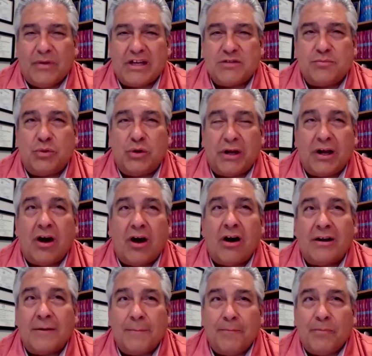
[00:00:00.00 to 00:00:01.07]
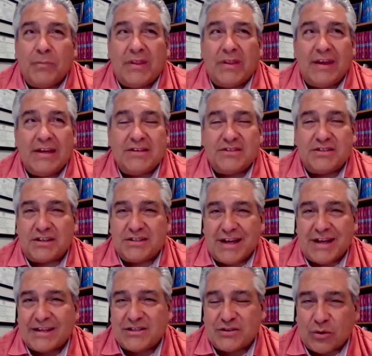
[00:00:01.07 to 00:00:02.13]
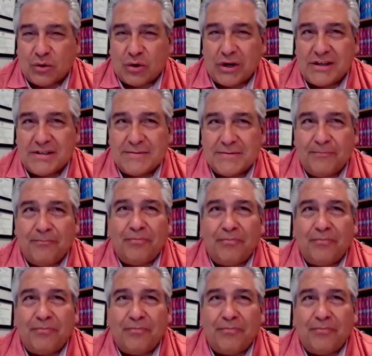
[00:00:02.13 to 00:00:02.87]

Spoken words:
is putting on these success stories.